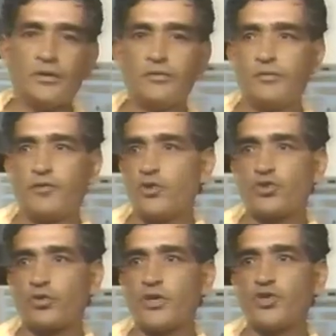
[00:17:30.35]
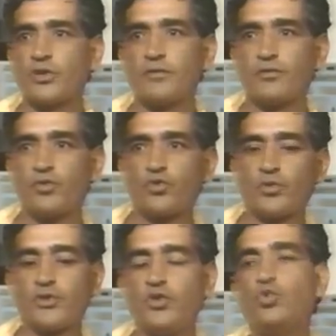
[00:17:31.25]
The first occasion, of course,
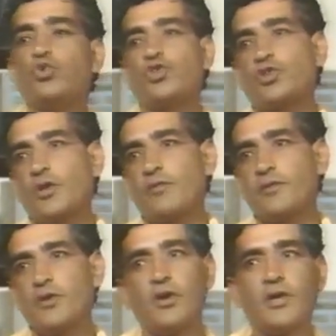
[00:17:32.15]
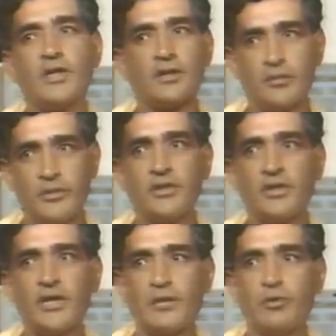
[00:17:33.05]
was the use of a law that
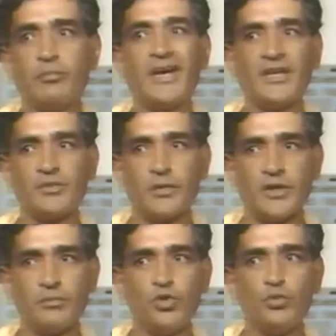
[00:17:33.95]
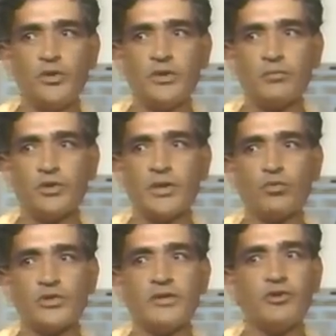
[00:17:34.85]
admittedly had been passed by the PUP, but
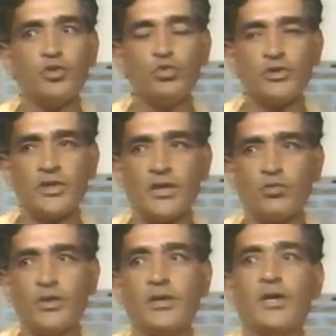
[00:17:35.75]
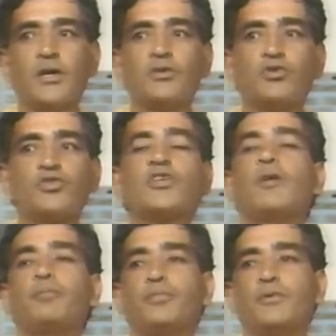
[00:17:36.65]
that was never used in that way to
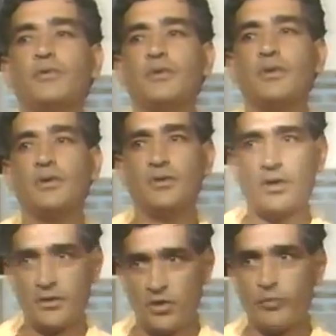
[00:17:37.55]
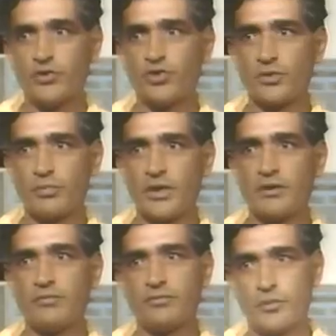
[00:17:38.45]
stop the opposition
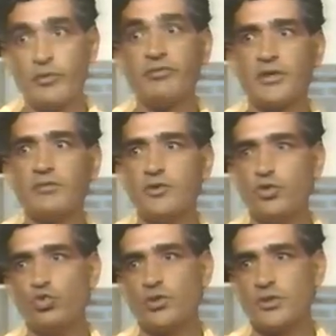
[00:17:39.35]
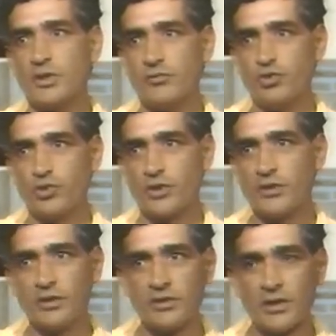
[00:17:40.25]
party from effectively using television.
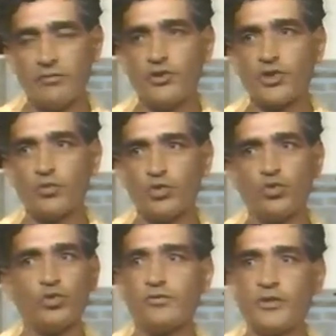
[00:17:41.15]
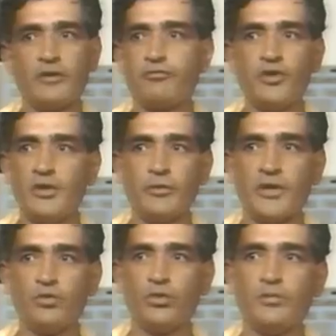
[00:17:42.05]
I think television was used very freely
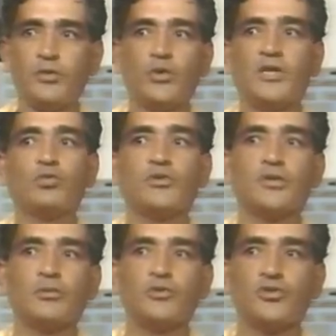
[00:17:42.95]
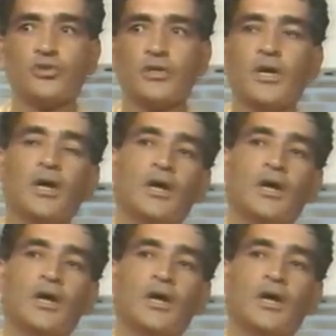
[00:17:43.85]
by the UDP when it was in opposition.